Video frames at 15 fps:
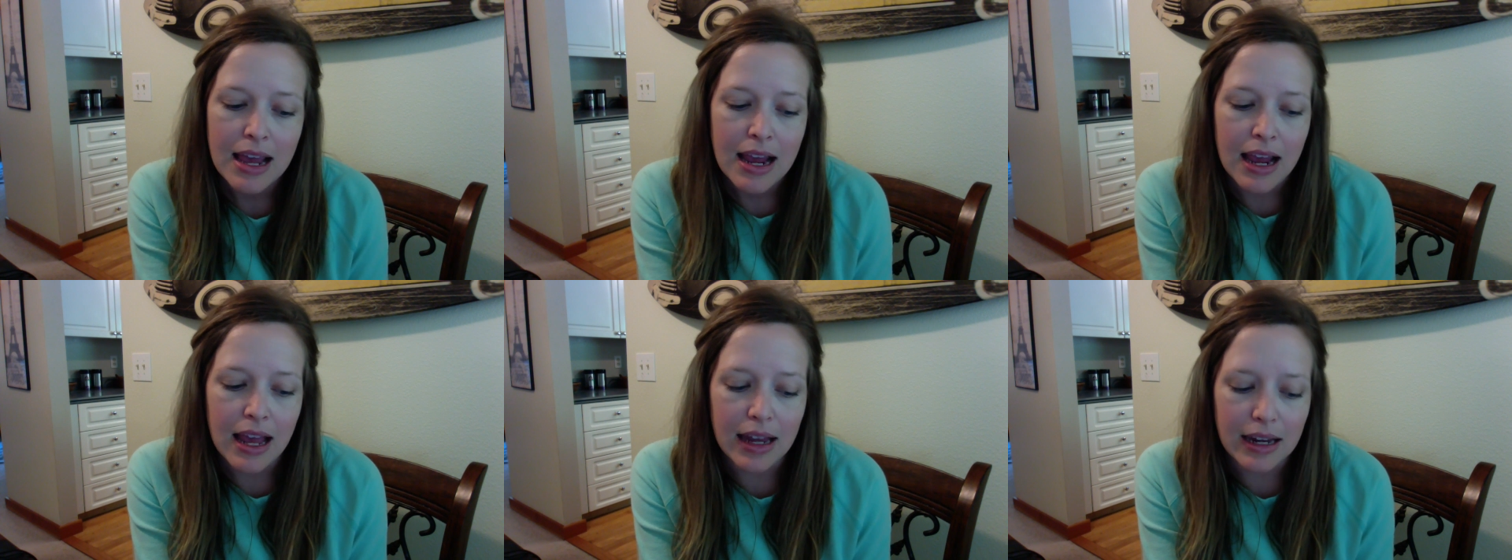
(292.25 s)

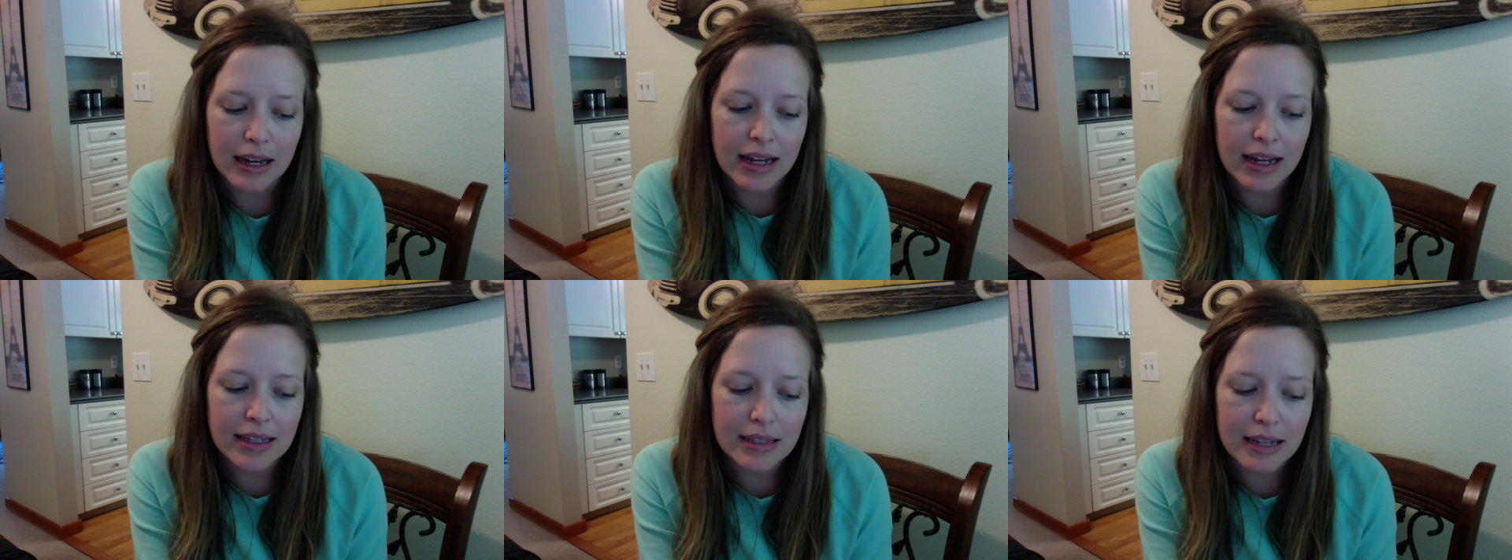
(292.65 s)
And
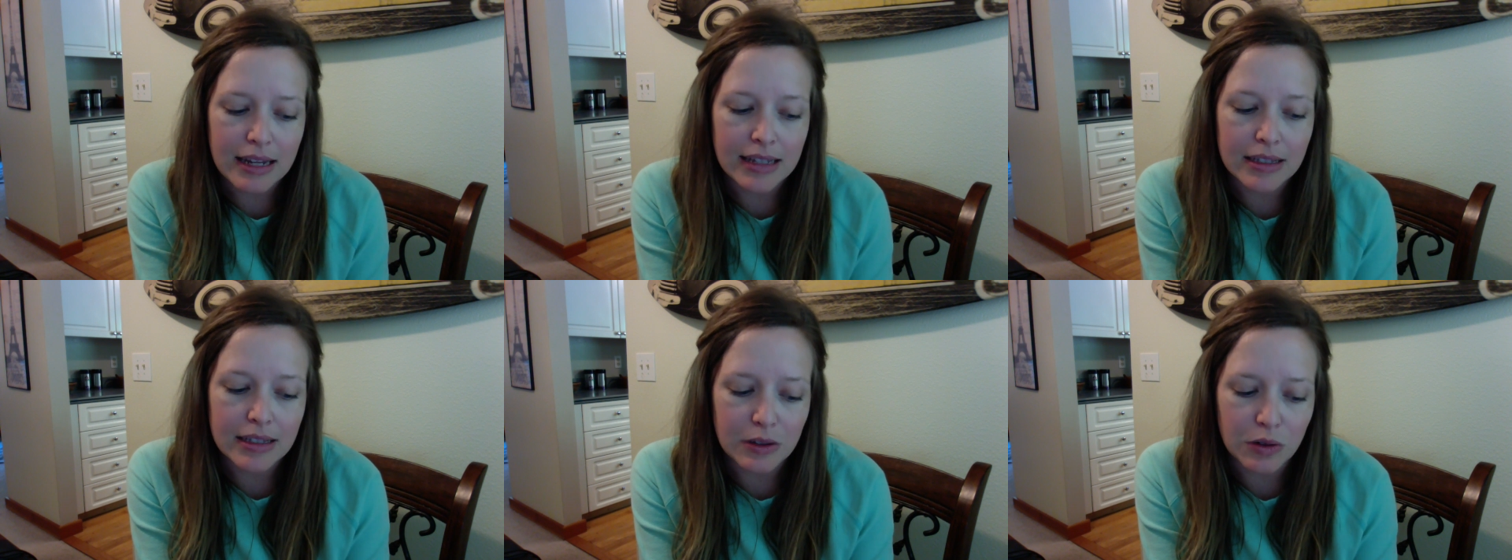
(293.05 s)

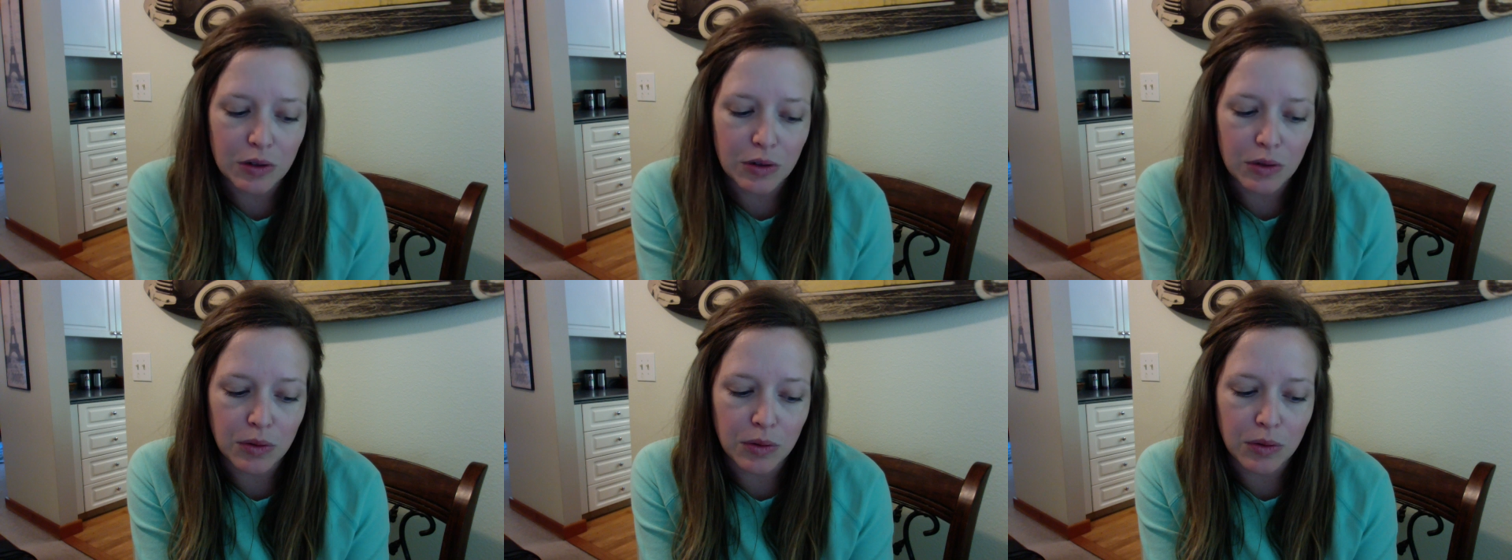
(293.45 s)
it's
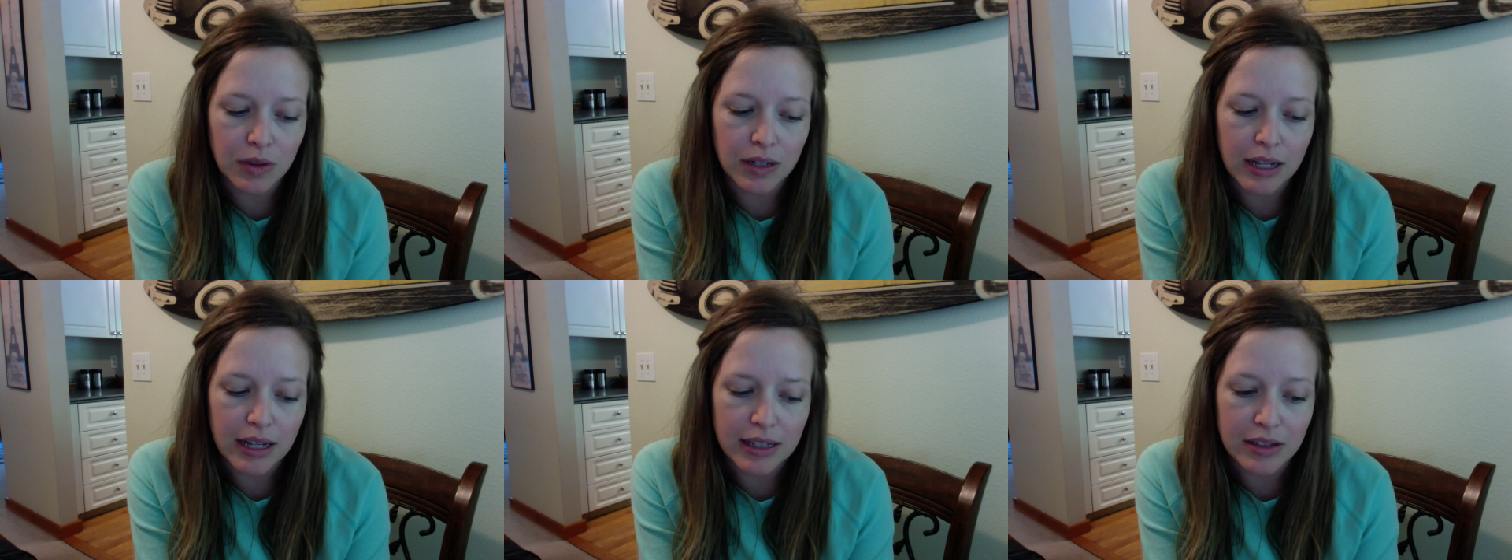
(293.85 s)

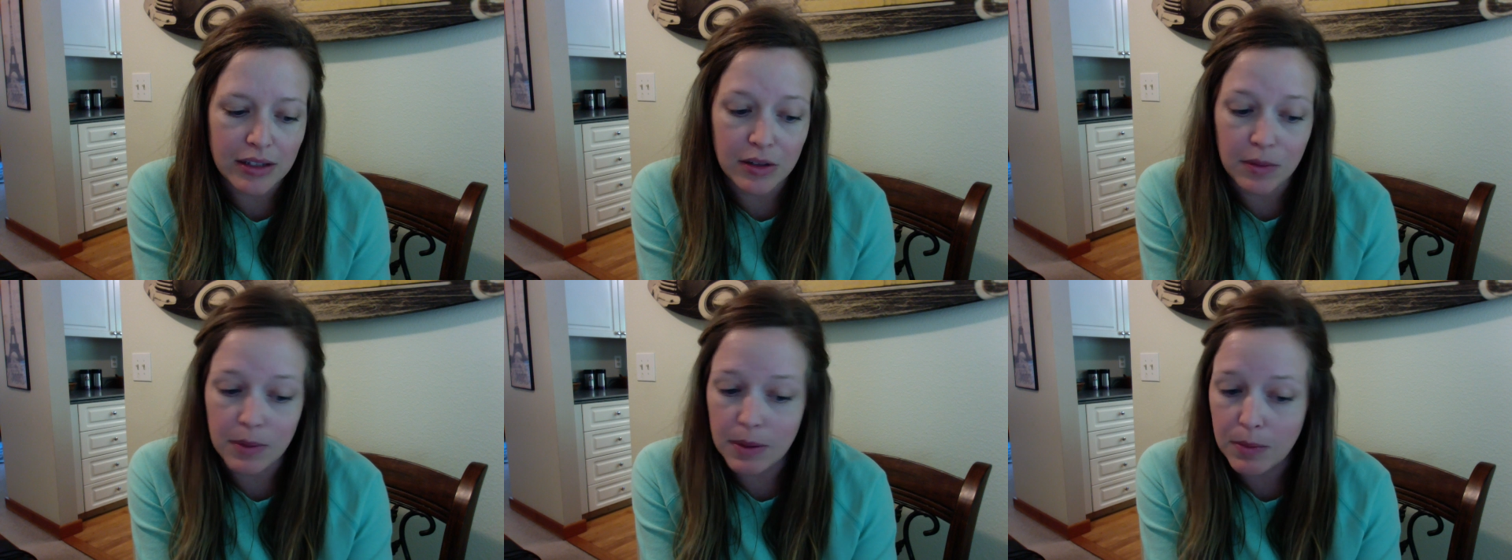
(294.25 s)

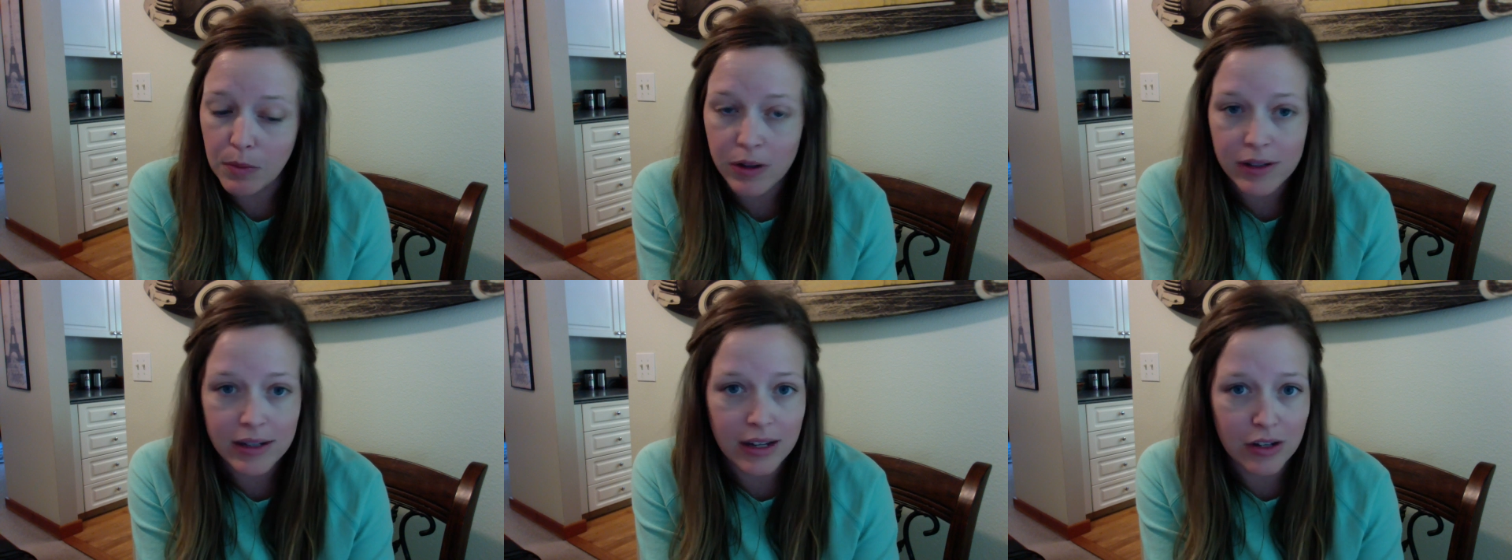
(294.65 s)
to be
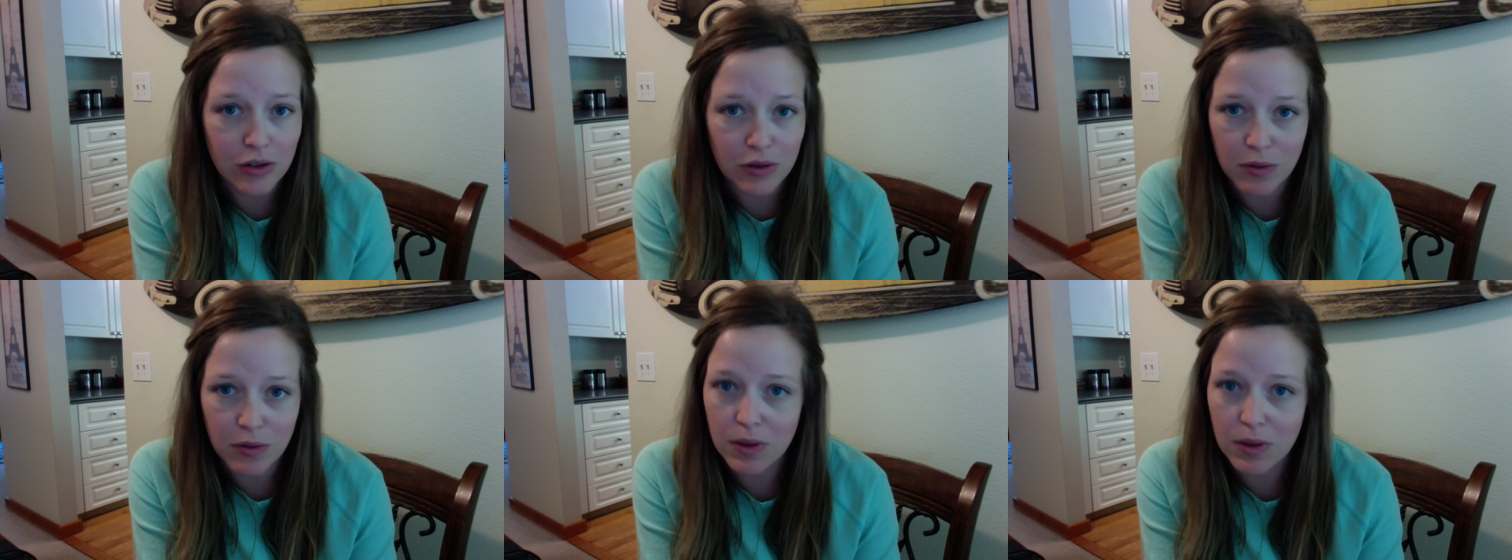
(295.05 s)
more
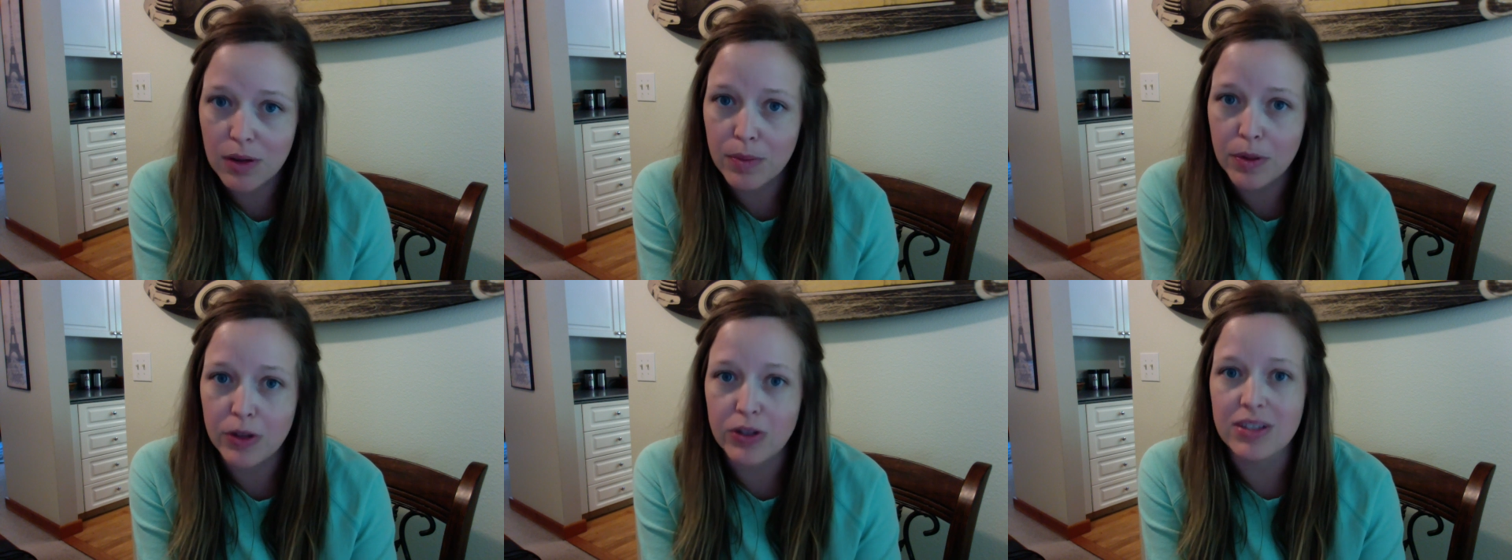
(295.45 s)
intentional with
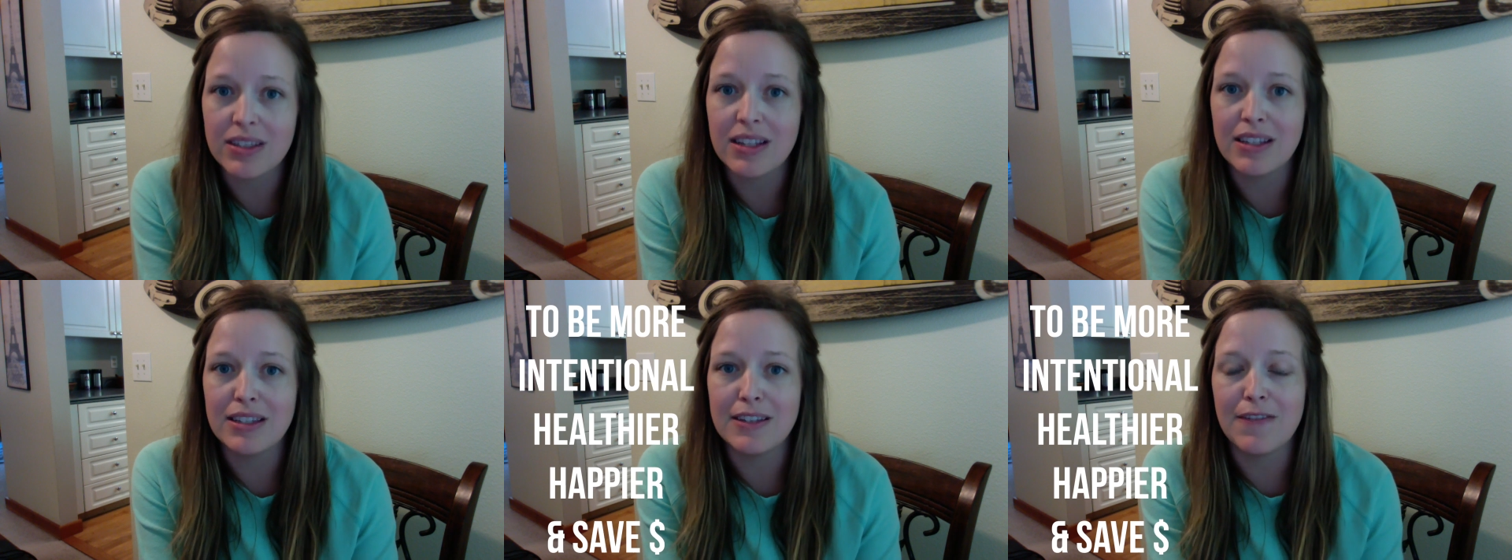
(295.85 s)
our purchases,